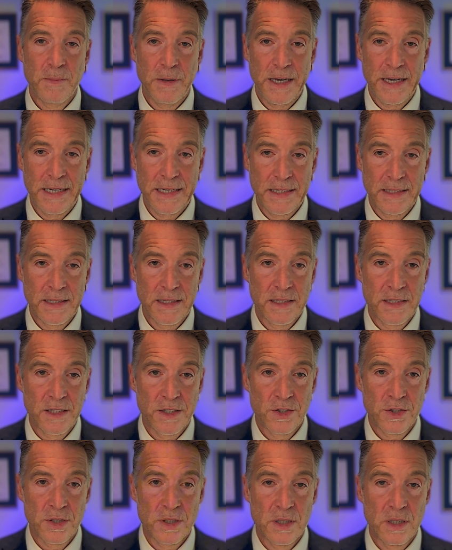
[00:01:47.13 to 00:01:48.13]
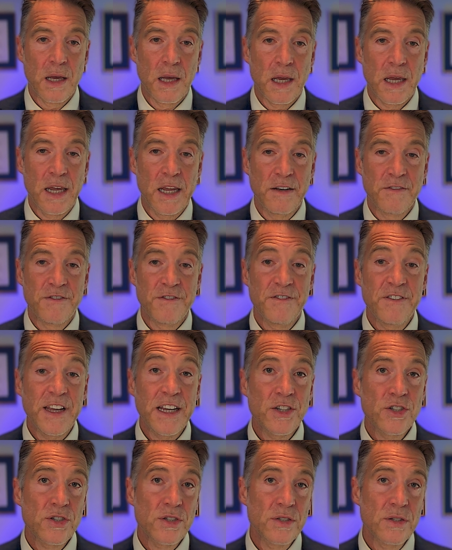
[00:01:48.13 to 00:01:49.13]
pain condition.
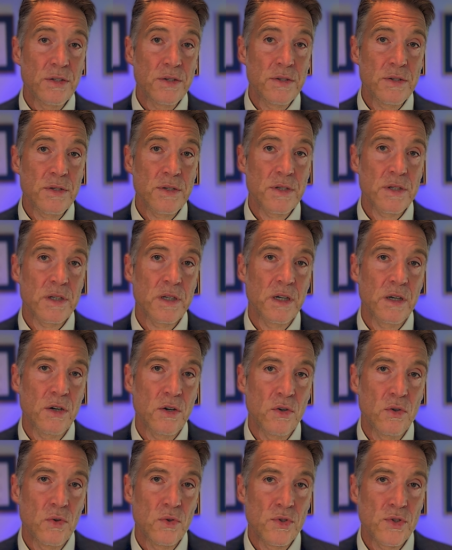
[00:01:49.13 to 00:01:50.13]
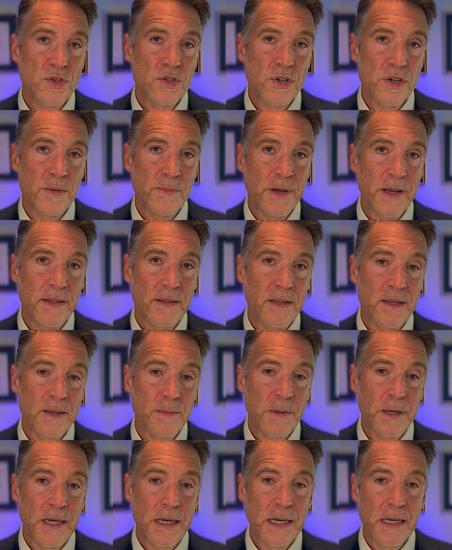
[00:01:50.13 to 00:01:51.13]
Infections can cause neuropathic
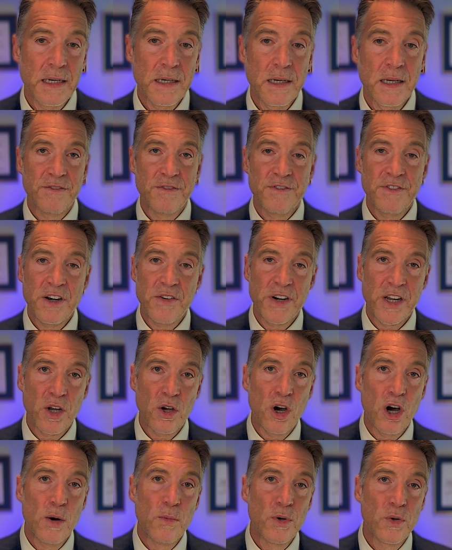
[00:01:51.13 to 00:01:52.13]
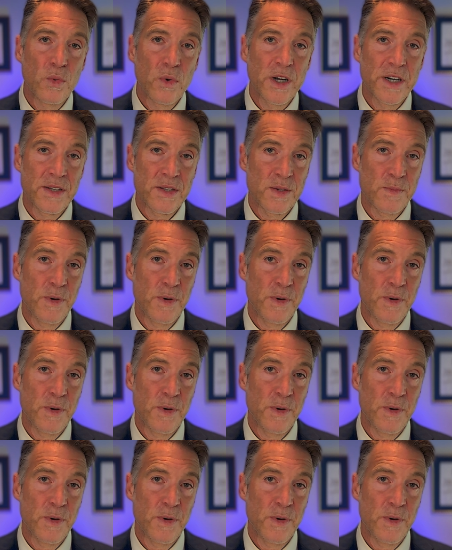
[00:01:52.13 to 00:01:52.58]
pain. Very common one is